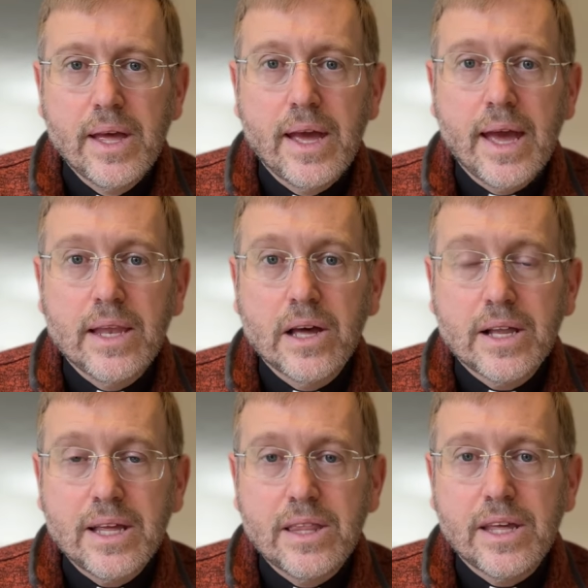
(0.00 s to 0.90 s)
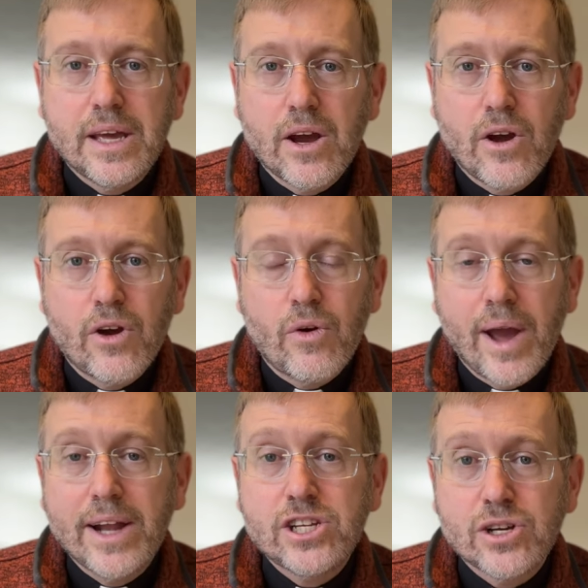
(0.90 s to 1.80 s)
And luckily, the, her
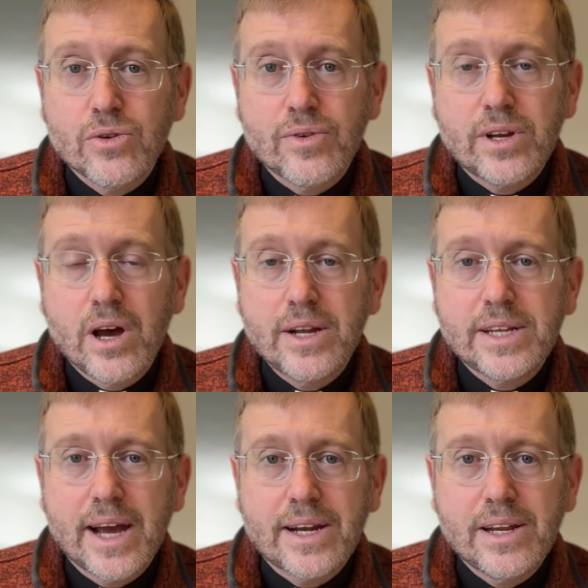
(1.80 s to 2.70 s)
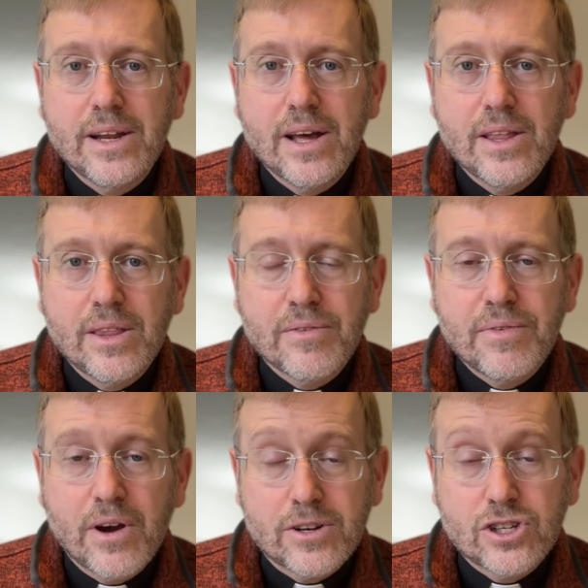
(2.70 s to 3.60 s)
grandchildren contacted the,
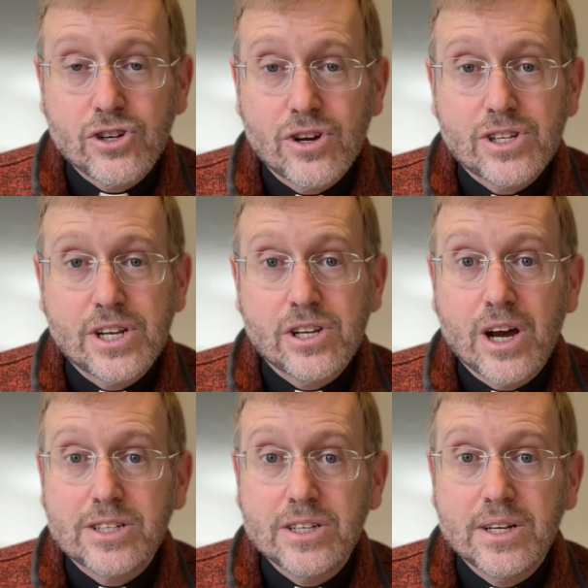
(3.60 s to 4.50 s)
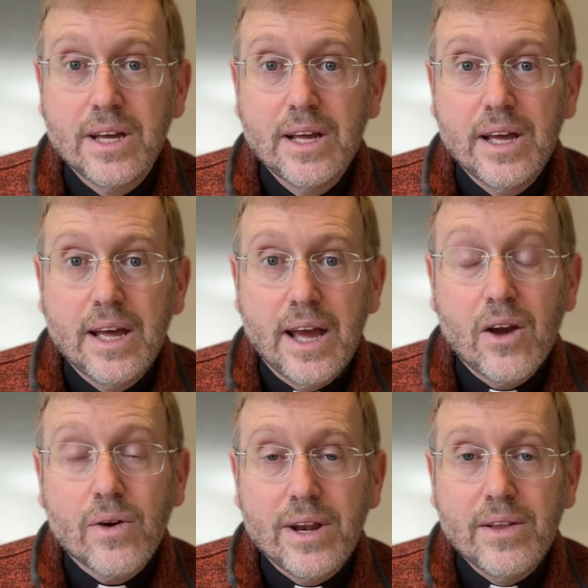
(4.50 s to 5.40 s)
our church and talked to
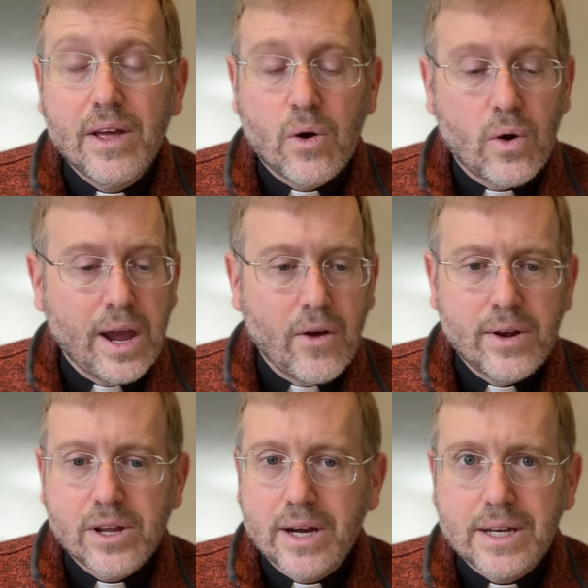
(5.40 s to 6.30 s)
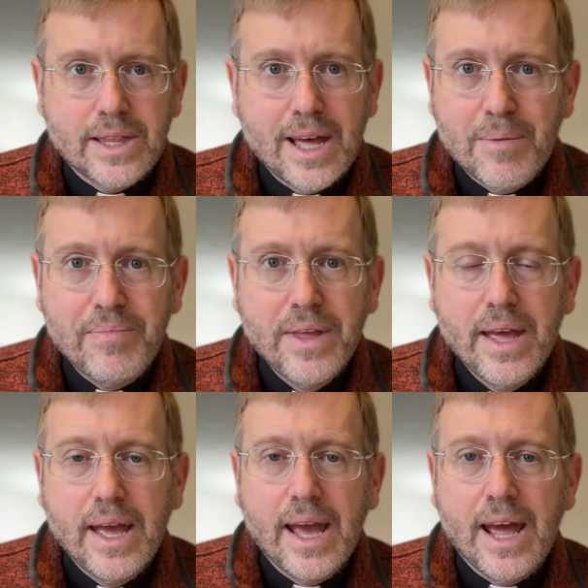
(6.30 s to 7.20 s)
Erin, or Erin talked to them,
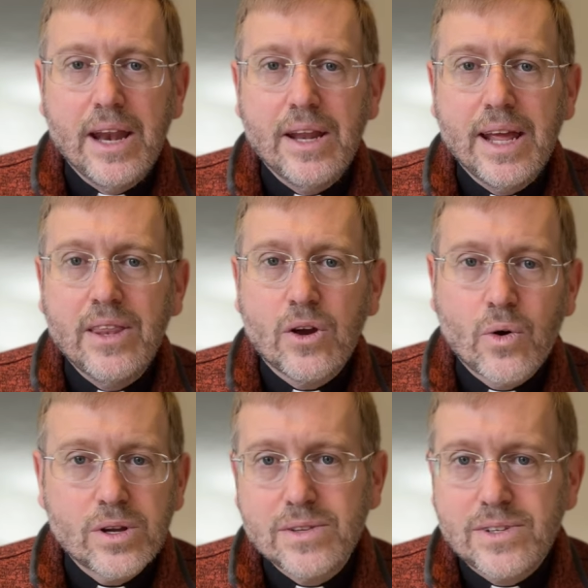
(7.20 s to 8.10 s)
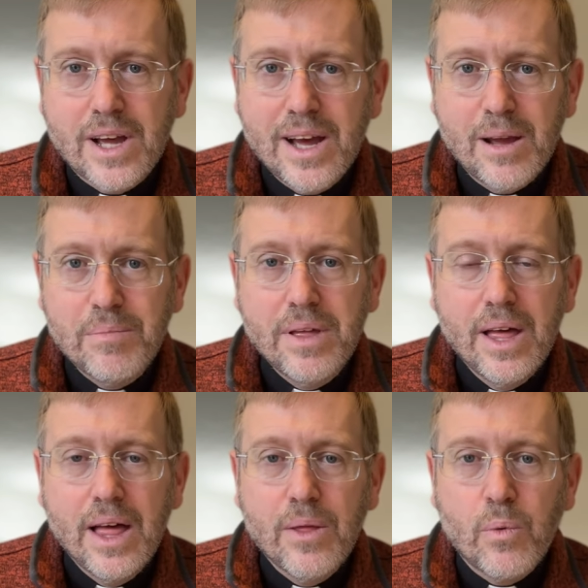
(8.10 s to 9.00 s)
and in the course of time,
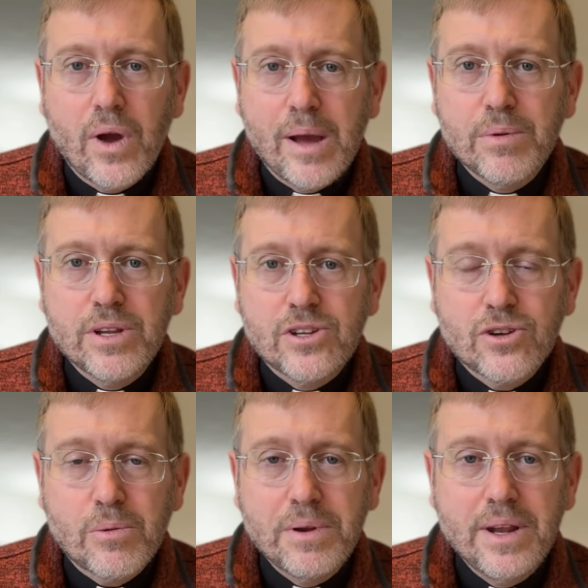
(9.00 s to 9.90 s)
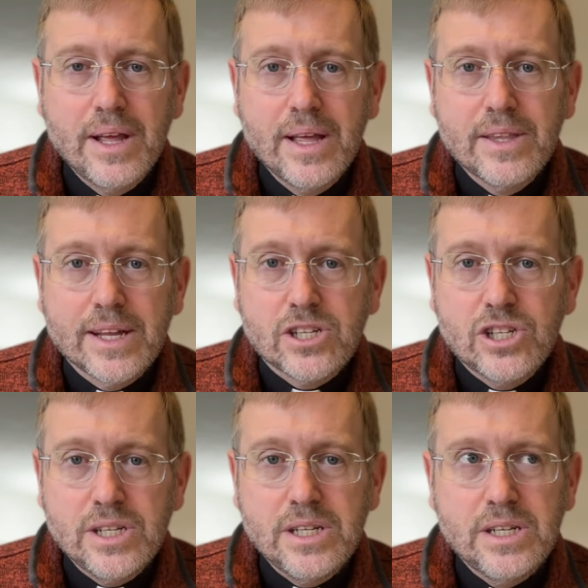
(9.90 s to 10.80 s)
we're able to determine that
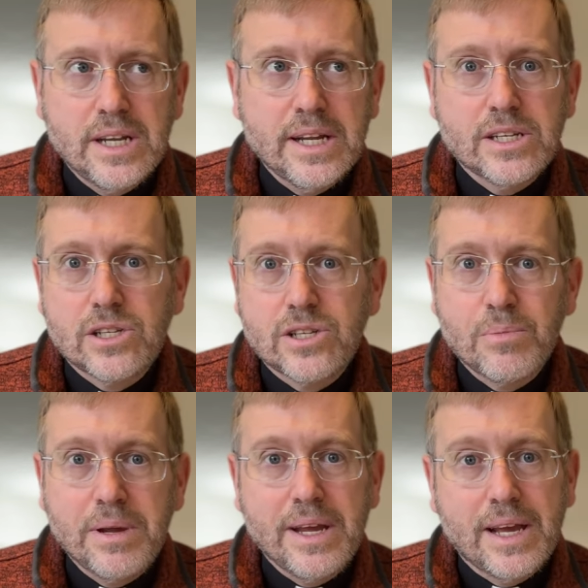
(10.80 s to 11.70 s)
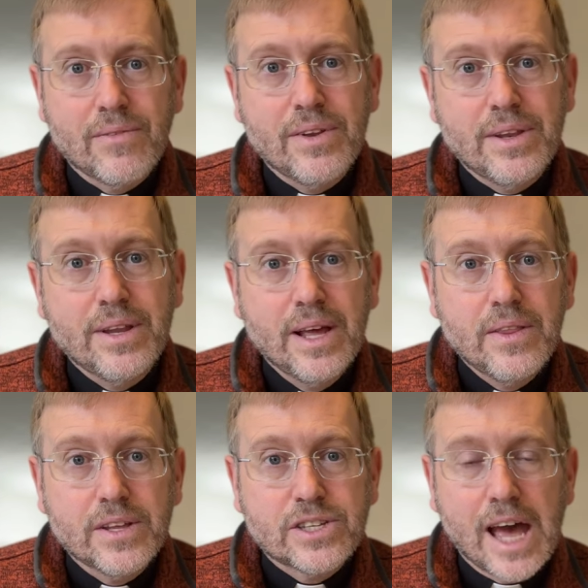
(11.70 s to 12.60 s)
she needs to be given
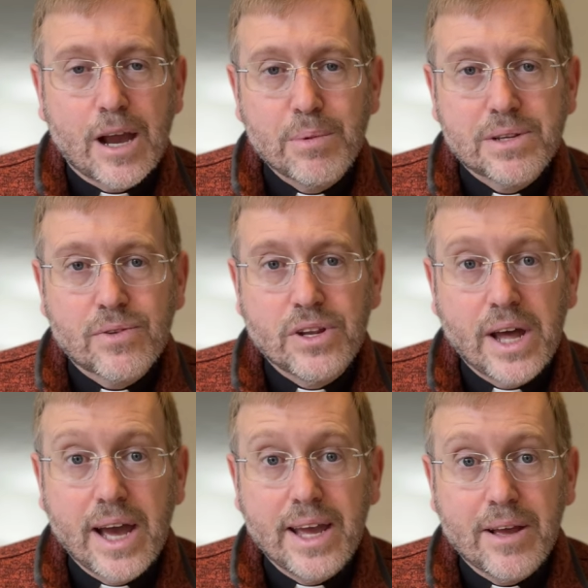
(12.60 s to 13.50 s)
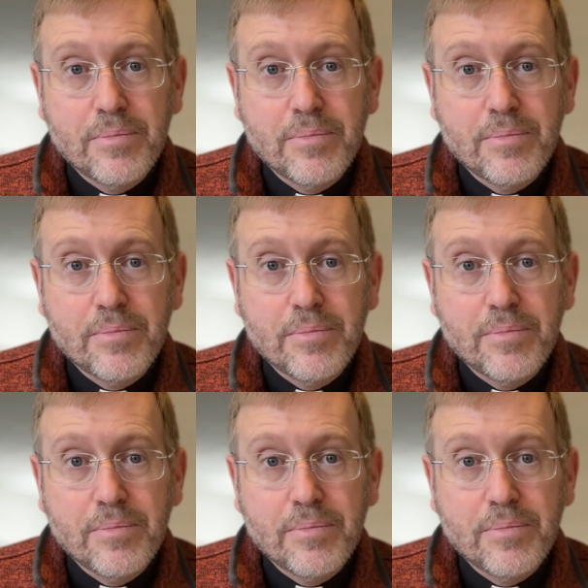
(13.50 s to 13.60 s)
the sacraments for the dying.